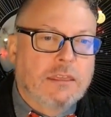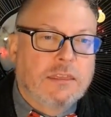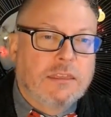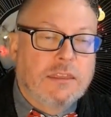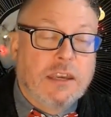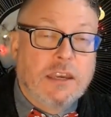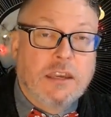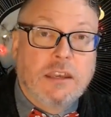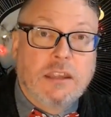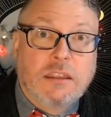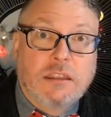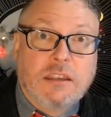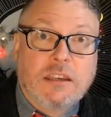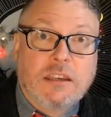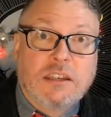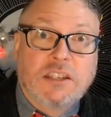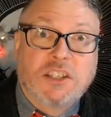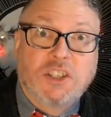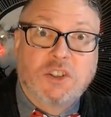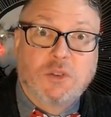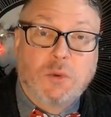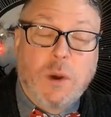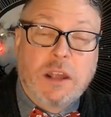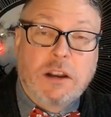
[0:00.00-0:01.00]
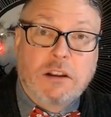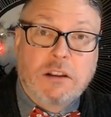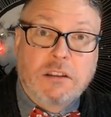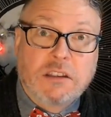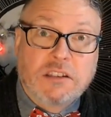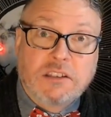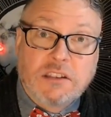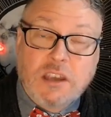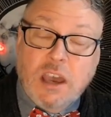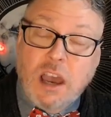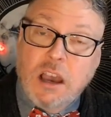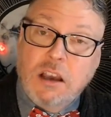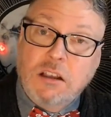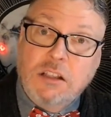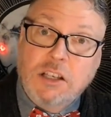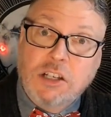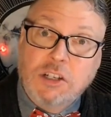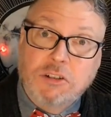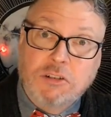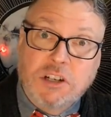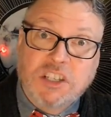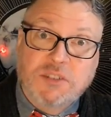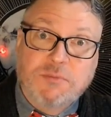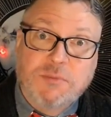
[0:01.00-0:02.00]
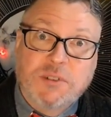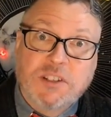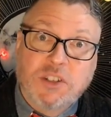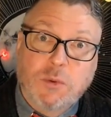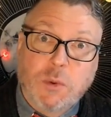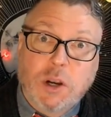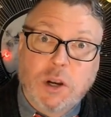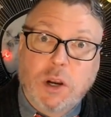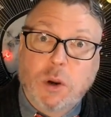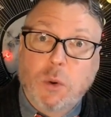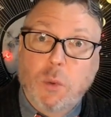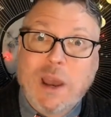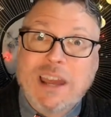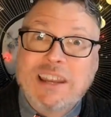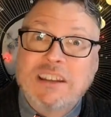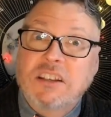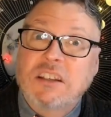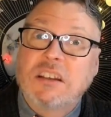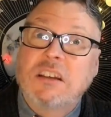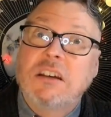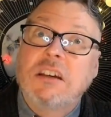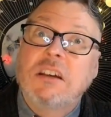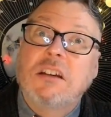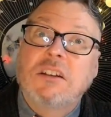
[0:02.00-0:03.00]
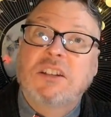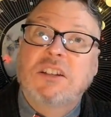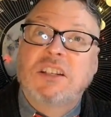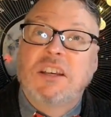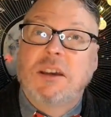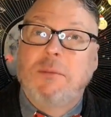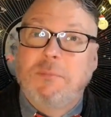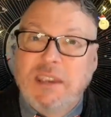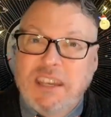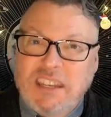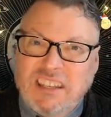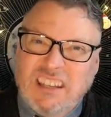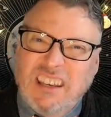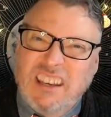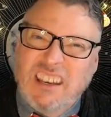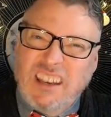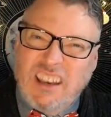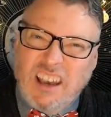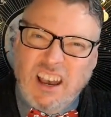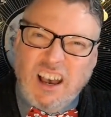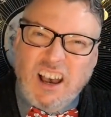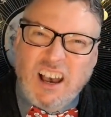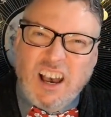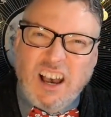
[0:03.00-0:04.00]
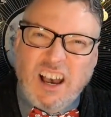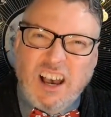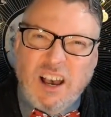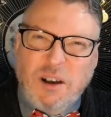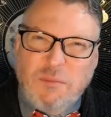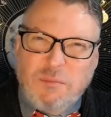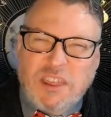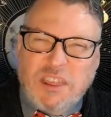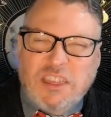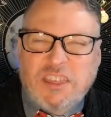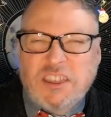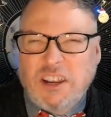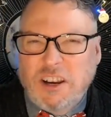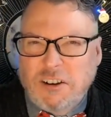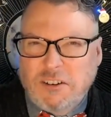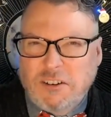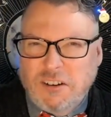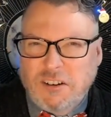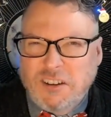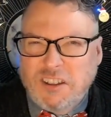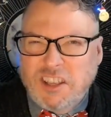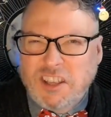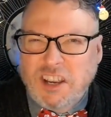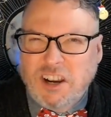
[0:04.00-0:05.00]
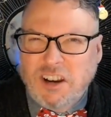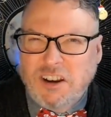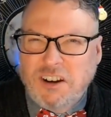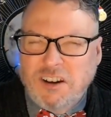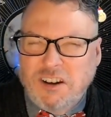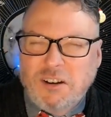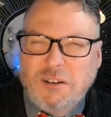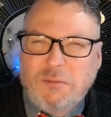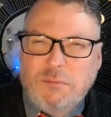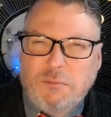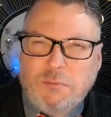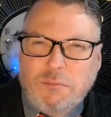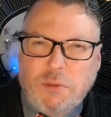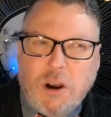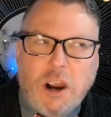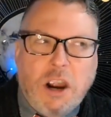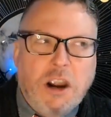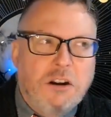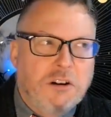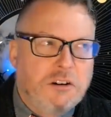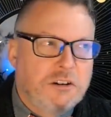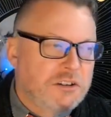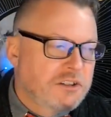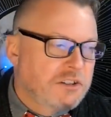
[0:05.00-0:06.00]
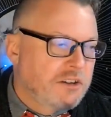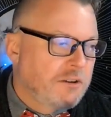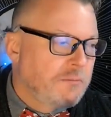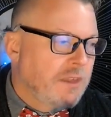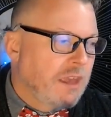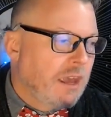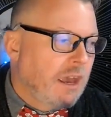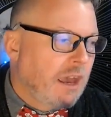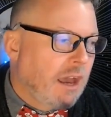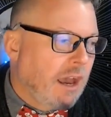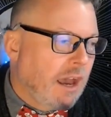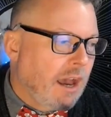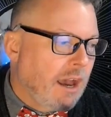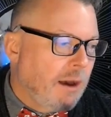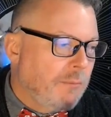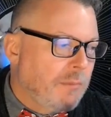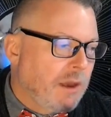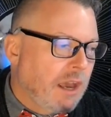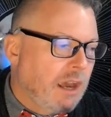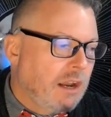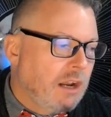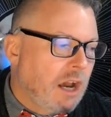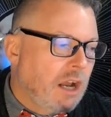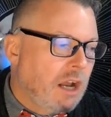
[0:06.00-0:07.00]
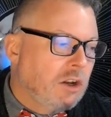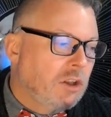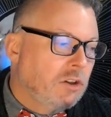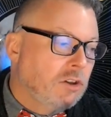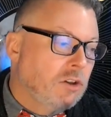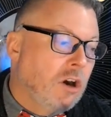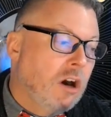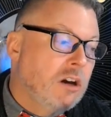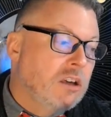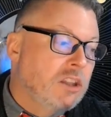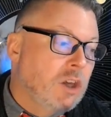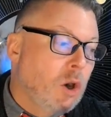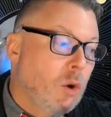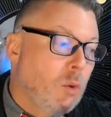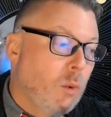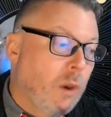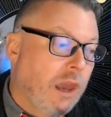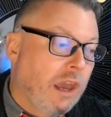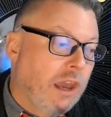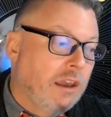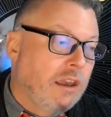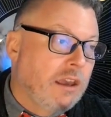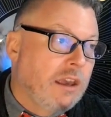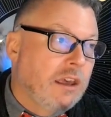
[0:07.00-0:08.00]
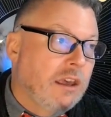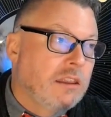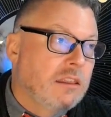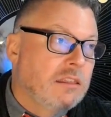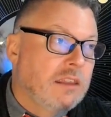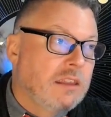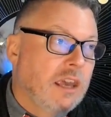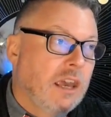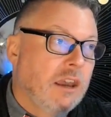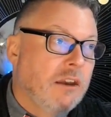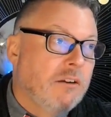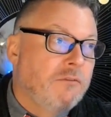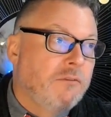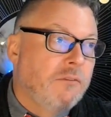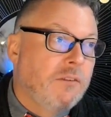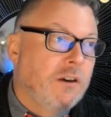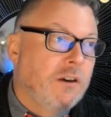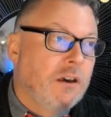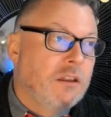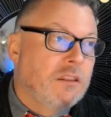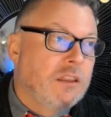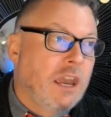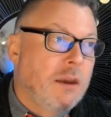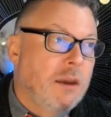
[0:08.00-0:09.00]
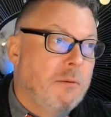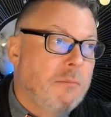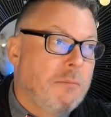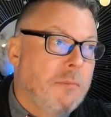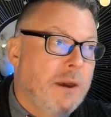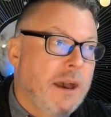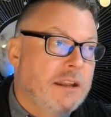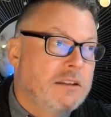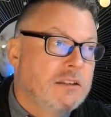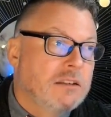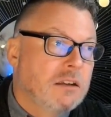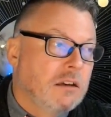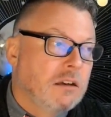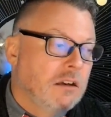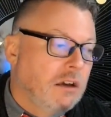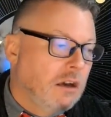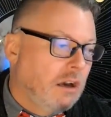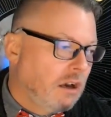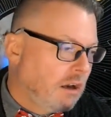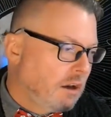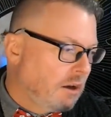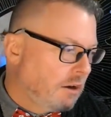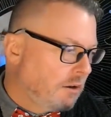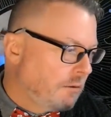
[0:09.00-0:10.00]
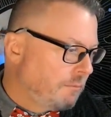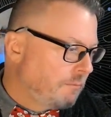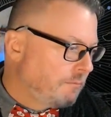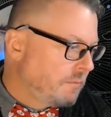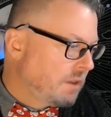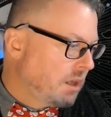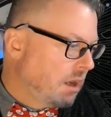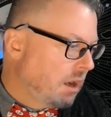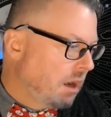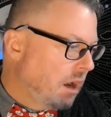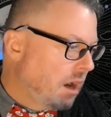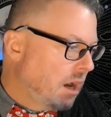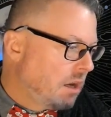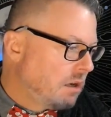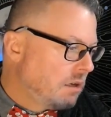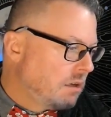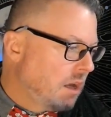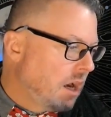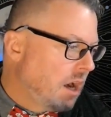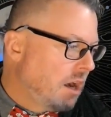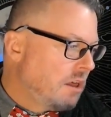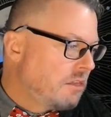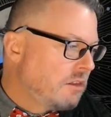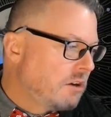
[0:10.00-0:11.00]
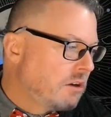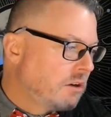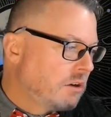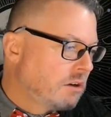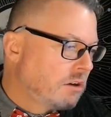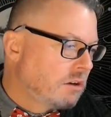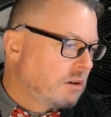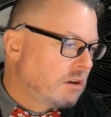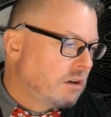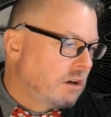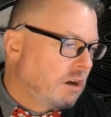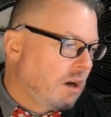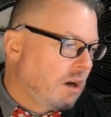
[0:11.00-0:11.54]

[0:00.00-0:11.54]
this ugly Christmas sweater, went to meet their partners, and along the way they met another